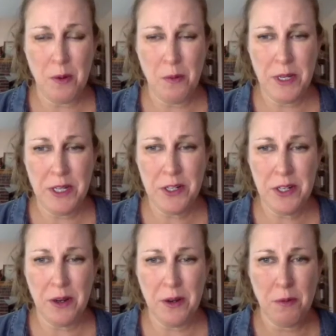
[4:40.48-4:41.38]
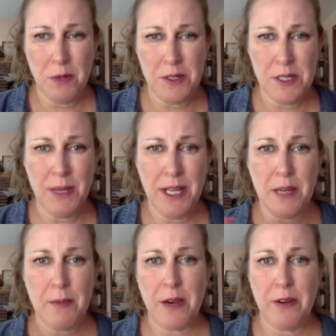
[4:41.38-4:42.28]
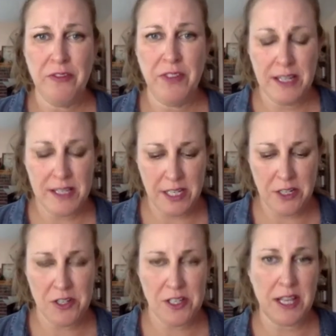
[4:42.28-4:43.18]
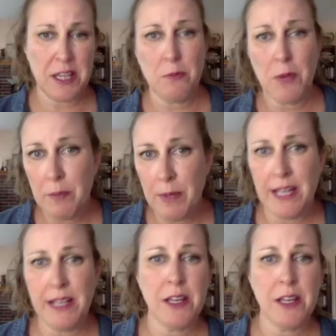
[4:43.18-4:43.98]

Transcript: when we're speaking about feeding seniors and like the well-being